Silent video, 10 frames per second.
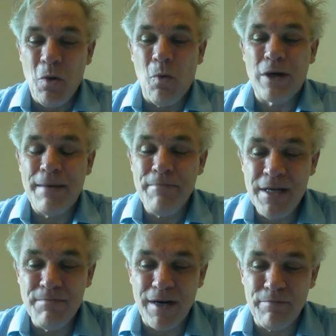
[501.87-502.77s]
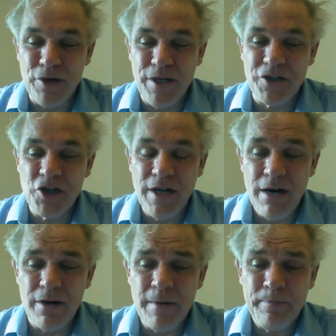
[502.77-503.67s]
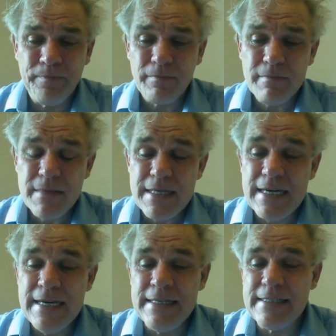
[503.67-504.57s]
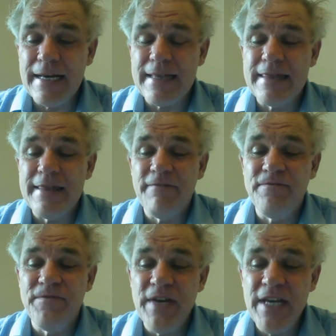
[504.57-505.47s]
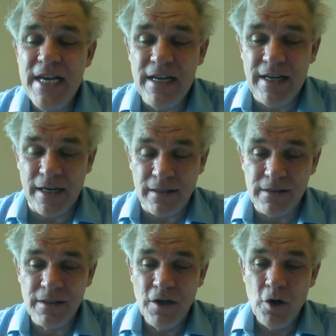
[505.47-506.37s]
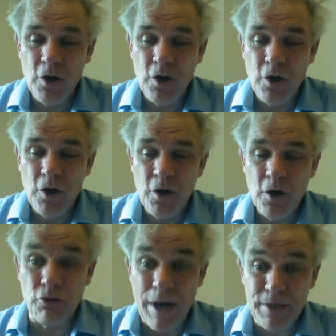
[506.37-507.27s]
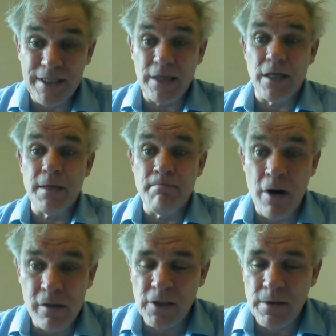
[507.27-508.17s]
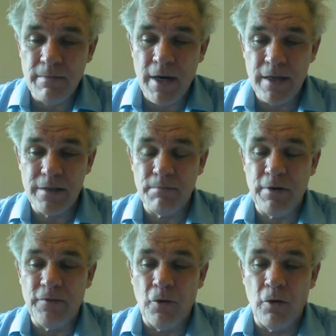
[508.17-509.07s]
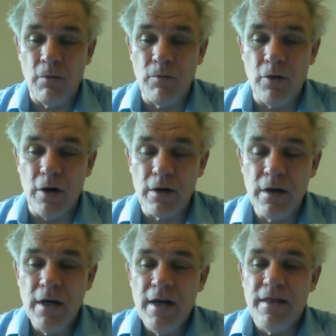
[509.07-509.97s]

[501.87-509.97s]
What I mean by prediction error is that the feelings which represent the demands on the mind to perform work,